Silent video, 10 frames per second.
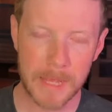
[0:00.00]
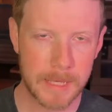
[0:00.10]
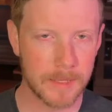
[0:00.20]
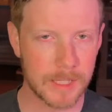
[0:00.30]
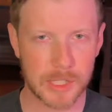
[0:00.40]

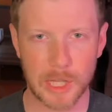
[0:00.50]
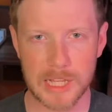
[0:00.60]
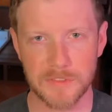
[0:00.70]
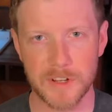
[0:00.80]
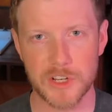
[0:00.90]
this glass
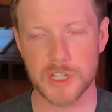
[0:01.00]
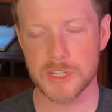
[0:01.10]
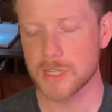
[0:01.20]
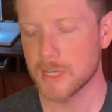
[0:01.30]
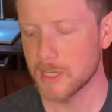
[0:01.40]

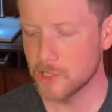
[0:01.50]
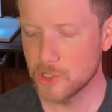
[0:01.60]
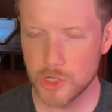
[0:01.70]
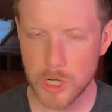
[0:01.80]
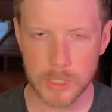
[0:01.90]
finishes
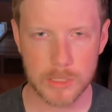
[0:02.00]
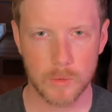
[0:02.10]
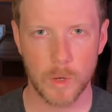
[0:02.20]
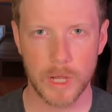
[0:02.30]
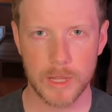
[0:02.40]
just the
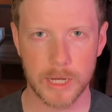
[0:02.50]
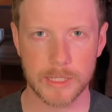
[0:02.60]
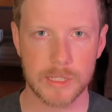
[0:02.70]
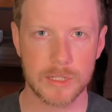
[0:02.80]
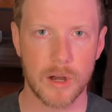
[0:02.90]
way that it
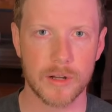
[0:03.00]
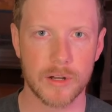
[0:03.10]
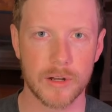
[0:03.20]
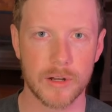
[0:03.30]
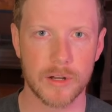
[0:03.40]
started.
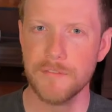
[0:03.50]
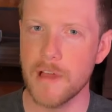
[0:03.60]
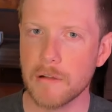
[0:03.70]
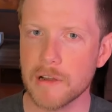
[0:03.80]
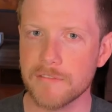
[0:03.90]

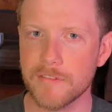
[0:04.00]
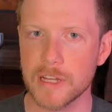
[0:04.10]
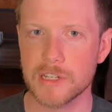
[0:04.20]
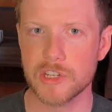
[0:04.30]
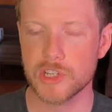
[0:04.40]
Very
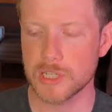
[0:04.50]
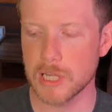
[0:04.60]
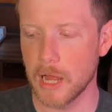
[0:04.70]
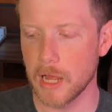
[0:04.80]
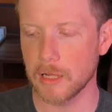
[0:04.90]
vintage
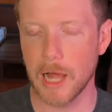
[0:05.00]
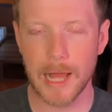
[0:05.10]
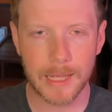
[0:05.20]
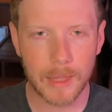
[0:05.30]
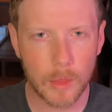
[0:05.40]
style. I
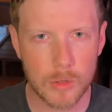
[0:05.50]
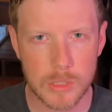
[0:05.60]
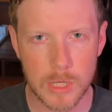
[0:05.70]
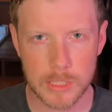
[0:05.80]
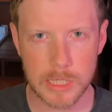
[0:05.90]
get those
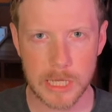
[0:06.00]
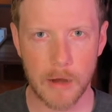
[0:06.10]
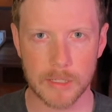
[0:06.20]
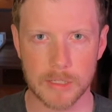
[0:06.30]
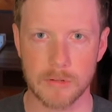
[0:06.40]
dusty
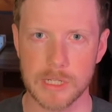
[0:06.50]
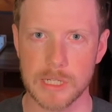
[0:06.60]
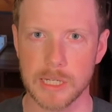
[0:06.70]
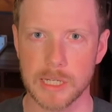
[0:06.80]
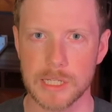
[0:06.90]

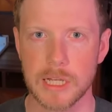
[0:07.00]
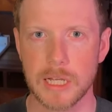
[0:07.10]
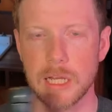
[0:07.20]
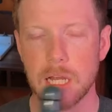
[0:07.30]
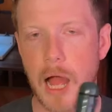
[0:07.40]
characteristics.
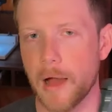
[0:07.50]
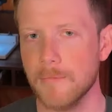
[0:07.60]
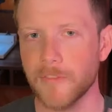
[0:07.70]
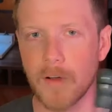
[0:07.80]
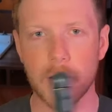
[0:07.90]
I'm
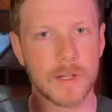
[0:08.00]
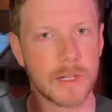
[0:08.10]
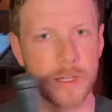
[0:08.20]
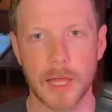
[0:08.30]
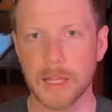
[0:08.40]

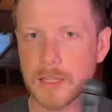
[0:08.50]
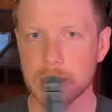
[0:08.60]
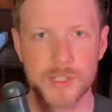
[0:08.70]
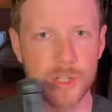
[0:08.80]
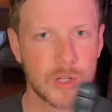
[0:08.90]
finding that
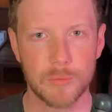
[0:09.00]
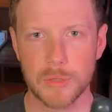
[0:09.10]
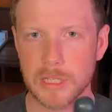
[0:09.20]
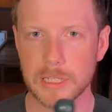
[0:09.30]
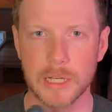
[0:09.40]
this could
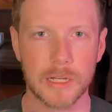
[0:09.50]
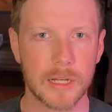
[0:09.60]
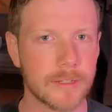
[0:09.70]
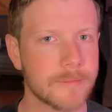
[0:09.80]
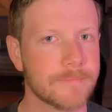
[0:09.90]
be
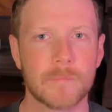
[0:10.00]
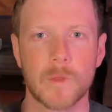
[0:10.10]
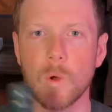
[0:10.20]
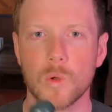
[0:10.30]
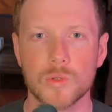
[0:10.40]
a
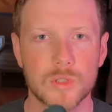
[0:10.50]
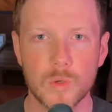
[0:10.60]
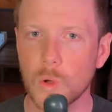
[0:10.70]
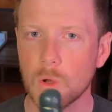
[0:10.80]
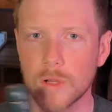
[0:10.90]
old
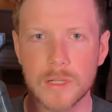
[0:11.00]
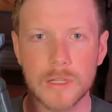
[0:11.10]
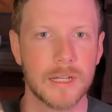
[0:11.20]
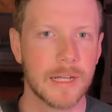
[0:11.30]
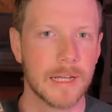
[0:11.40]
school,
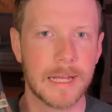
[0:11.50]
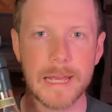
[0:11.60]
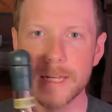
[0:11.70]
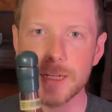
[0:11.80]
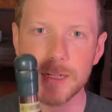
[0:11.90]

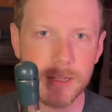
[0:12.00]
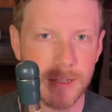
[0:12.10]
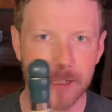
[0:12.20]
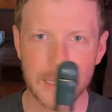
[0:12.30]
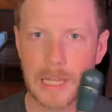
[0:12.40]
hidden,
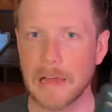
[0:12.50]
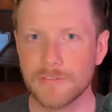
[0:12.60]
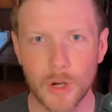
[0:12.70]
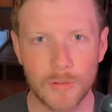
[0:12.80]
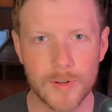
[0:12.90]

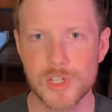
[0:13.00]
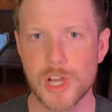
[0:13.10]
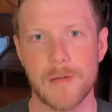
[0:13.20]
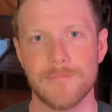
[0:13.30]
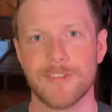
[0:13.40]
leftover
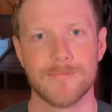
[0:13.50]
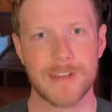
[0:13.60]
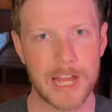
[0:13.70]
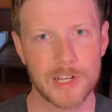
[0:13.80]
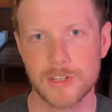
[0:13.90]
gem from
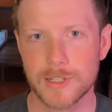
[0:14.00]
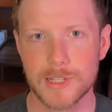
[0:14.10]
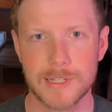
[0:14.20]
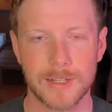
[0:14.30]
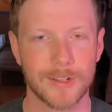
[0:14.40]
National
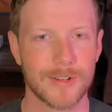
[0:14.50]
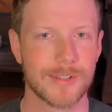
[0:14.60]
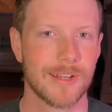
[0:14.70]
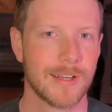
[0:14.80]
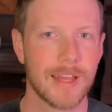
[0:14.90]

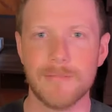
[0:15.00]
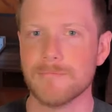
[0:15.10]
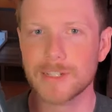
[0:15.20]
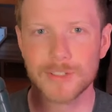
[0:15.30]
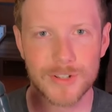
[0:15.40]
Distillers that
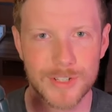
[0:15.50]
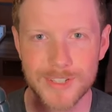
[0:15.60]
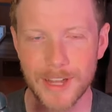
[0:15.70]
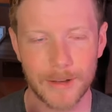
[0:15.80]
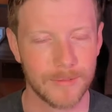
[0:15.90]
Michter's,
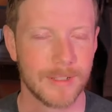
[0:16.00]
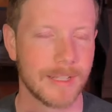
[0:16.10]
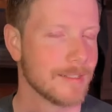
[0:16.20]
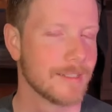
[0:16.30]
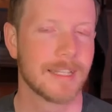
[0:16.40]
no,
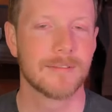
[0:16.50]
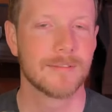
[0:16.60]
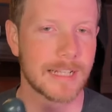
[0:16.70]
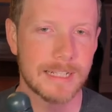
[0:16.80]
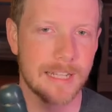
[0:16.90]

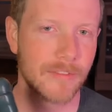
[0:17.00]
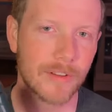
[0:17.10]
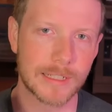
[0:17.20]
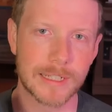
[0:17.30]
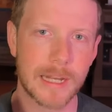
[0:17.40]
they
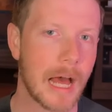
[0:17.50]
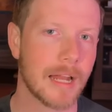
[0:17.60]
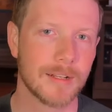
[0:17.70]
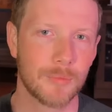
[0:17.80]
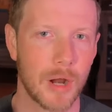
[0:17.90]
definitely did not
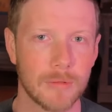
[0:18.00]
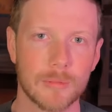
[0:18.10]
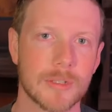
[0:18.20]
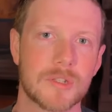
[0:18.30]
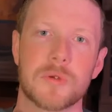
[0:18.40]

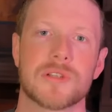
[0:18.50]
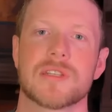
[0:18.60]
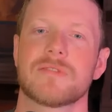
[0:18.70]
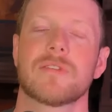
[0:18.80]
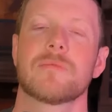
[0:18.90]
probably source
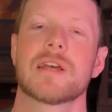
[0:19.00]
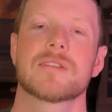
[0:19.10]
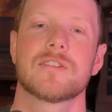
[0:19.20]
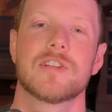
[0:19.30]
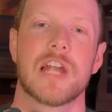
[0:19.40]
this from
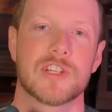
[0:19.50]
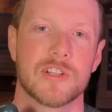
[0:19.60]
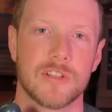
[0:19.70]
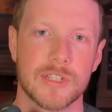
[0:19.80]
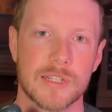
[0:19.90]

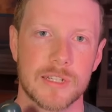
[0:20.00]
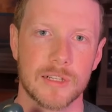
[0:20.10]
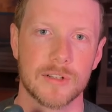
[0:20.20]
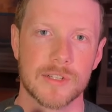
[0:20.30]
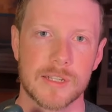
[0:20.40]
National
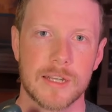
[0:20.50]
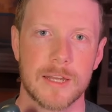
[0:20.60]
Distillers.